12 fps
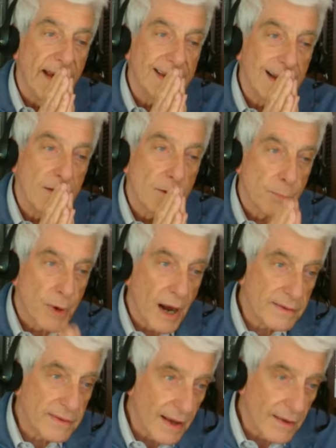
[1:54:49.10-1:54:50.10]
that in the
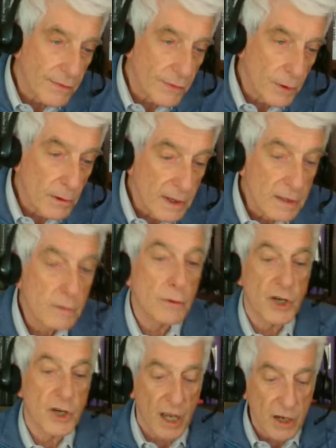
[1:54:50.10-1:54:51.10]
process you're going to
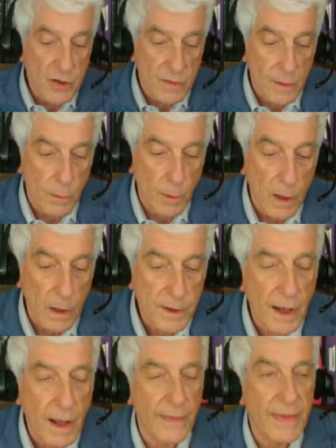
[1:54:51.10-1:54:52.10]
change the world.
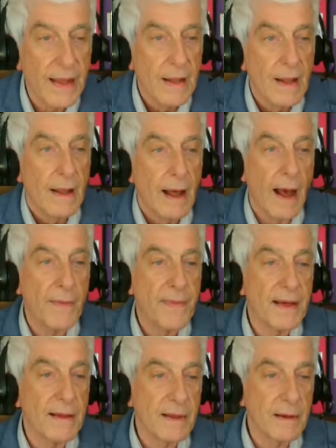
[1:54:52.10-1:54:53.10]
And I
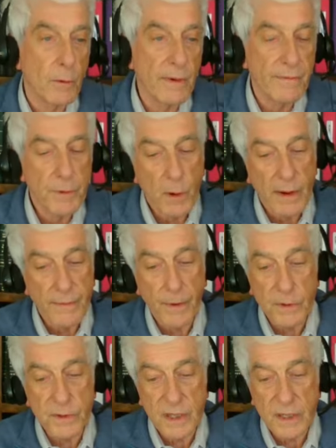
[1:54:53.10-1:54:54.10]
think that with
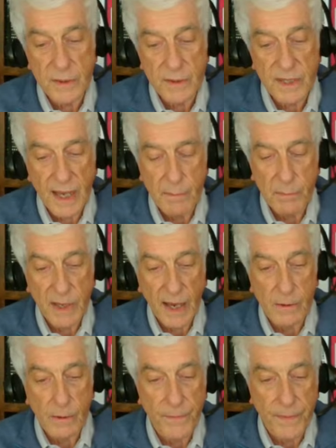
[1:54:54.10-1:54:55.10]
UFOs it's the same
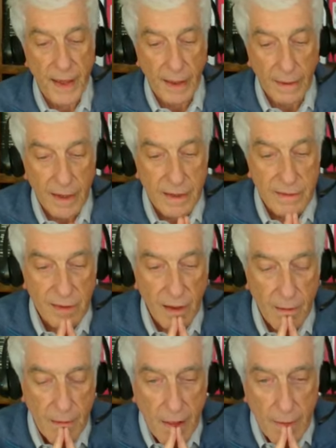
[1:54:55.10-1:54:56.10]
kind of thing. It's
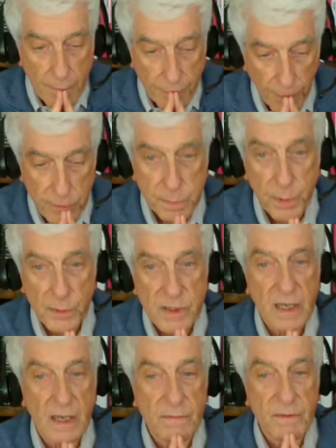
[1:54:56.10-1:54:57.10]
first
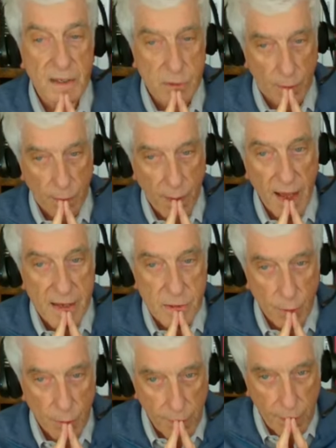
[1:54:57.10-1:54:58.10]
perceived as
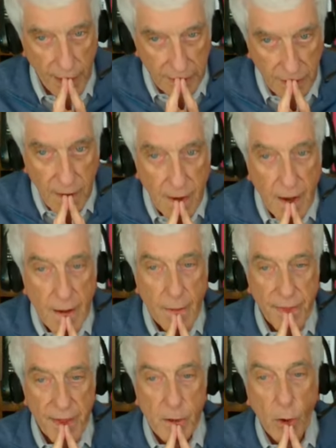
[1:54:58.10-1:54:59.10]
a threat.
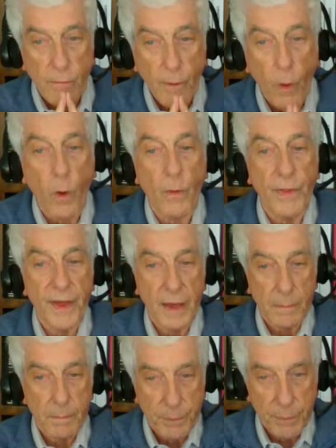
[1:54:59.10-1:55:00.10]
Think of all the